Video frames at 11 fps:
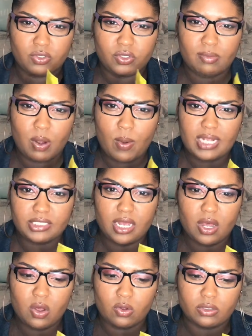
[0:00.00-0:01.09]
do my wash and
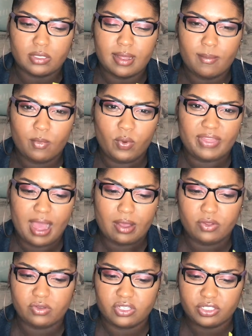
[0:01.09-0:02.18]
goes
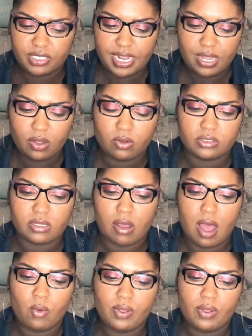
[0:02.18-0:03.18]
without using gel. So I